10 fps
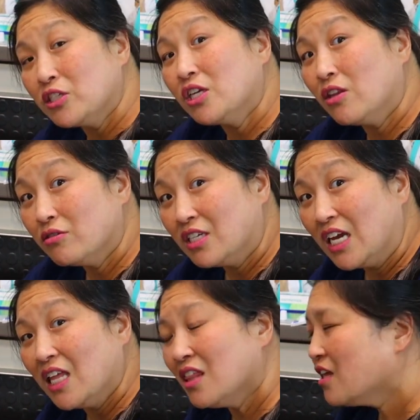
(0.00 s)
brushing their
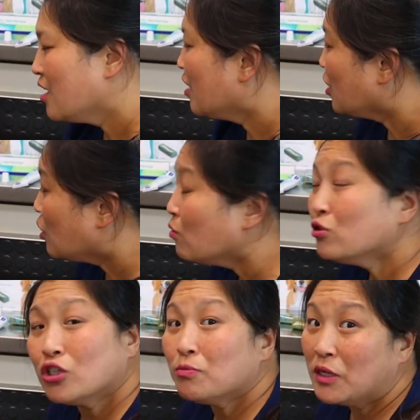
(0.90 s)
teeth, you
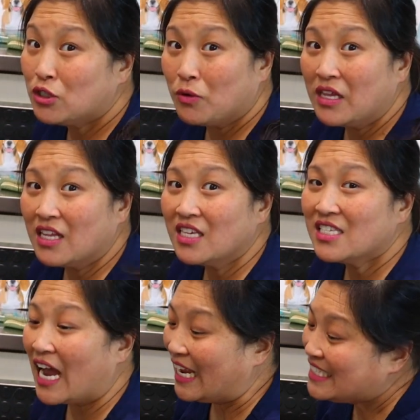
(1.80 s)
should be doing
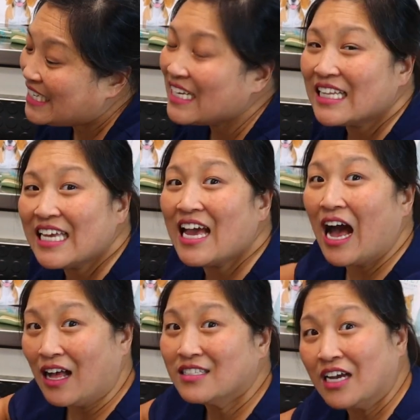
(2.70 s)
this, ideally,
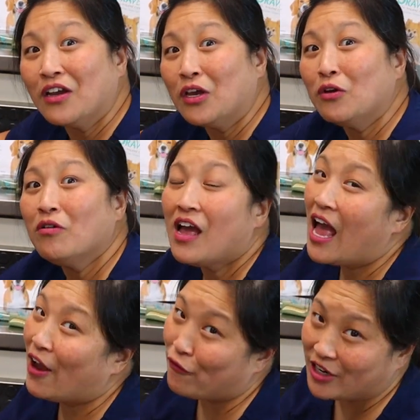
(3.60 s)
I'll tell you,
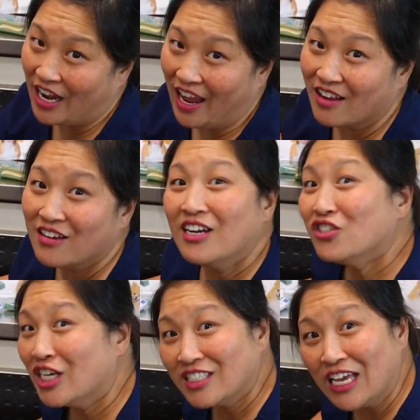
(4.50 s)
every day.
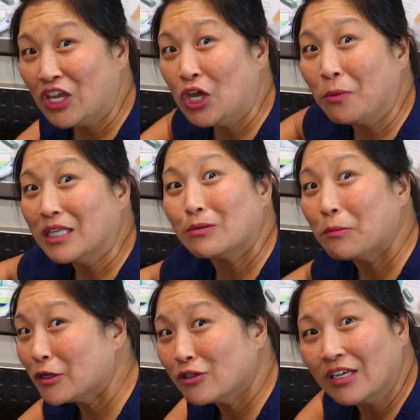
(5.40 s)
Just like humans, we
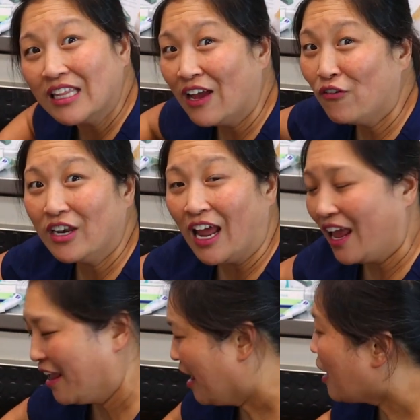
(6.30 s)
brush our teeth every
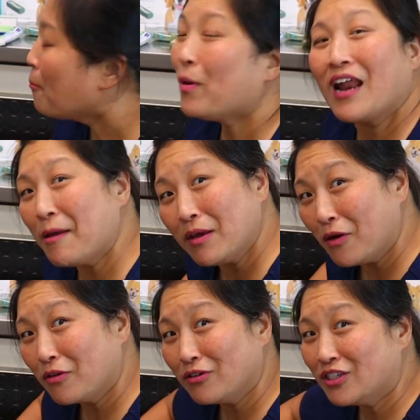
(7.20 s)
day. But I'm an
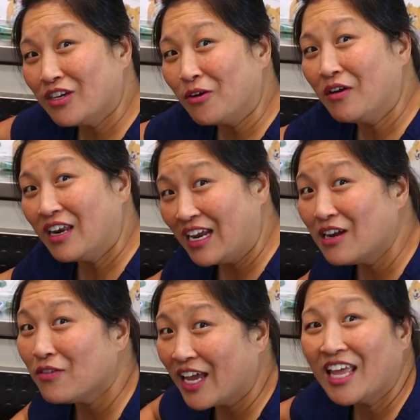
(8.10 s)
owner too, and I
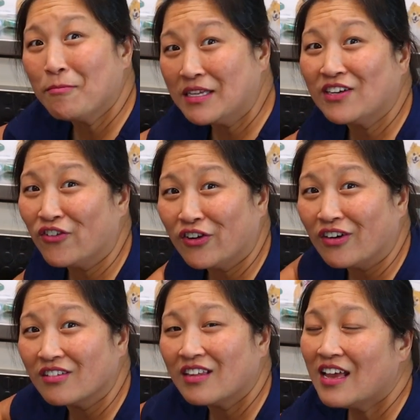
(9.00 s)
know that can be
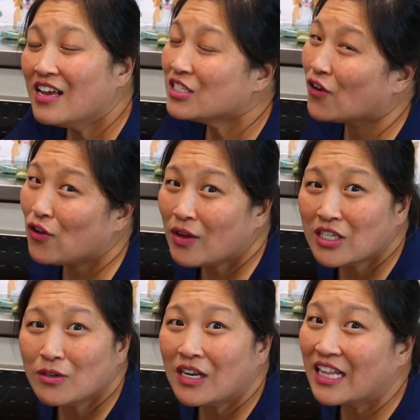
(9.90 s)
difficult. So if you
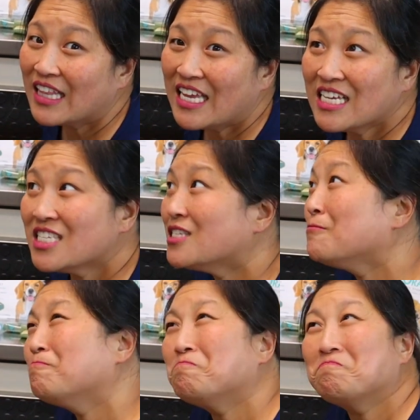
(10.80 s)
can do it at least